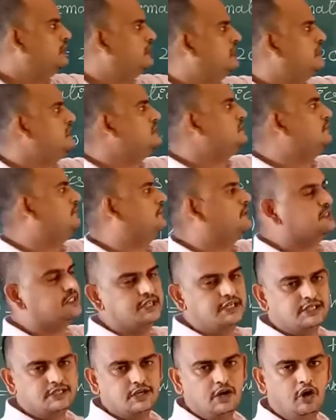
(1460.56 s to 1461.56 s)
many teach
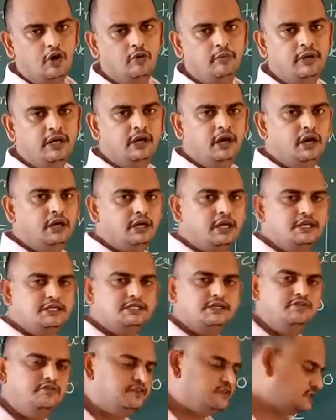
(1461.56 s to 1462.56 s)
physics? How many are
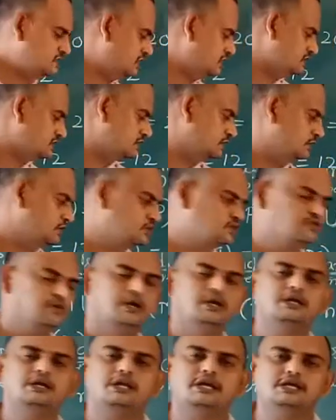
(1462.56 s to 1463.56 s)
teaching physics?
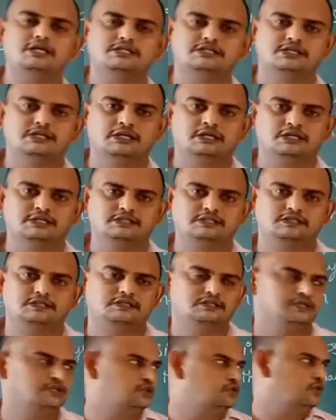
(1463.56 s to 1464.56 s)
12 teachers.
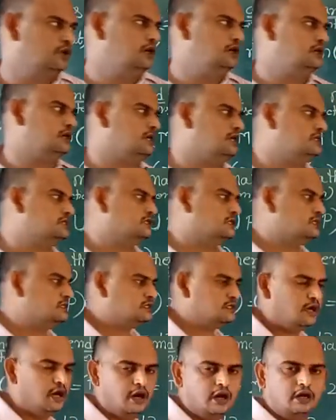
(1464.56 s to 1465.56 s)
12
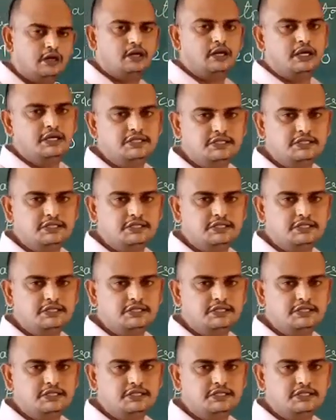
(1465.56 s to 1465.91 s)
teachers are